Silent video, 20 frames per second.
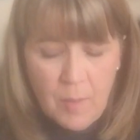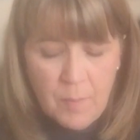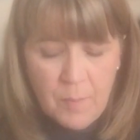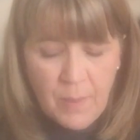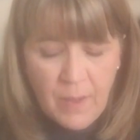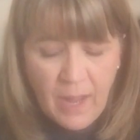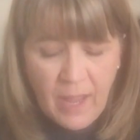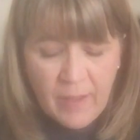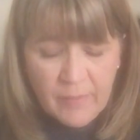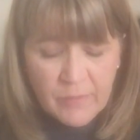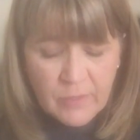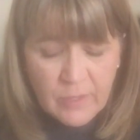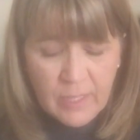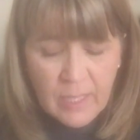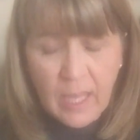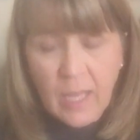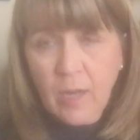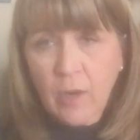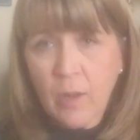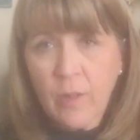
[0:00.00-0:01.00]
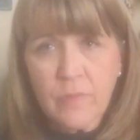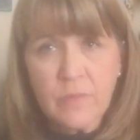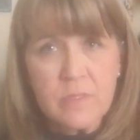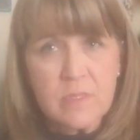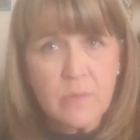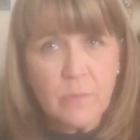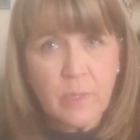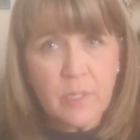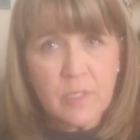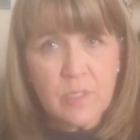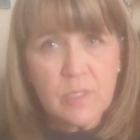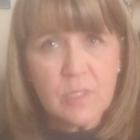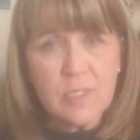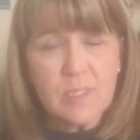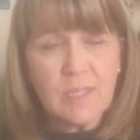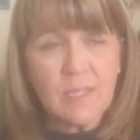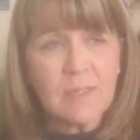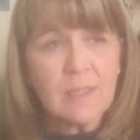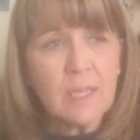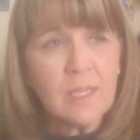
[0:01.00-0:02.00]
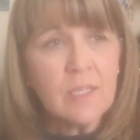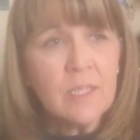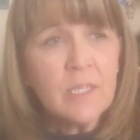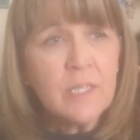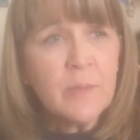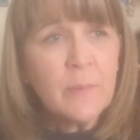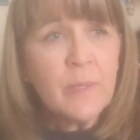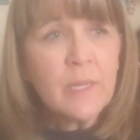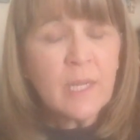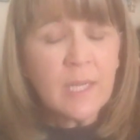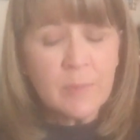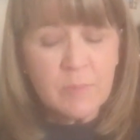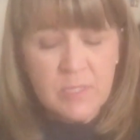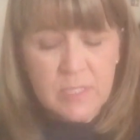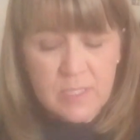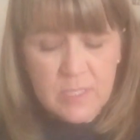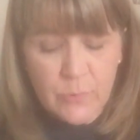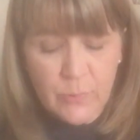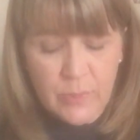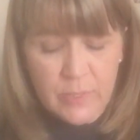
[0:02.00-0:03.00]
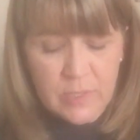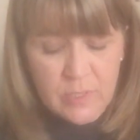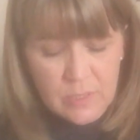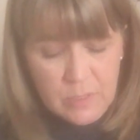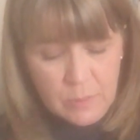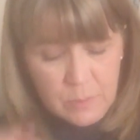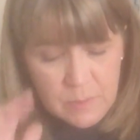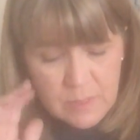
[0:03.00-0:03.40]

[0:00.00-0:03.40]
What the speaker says: But after I had all those questions, I thought, you know what, I'm just going to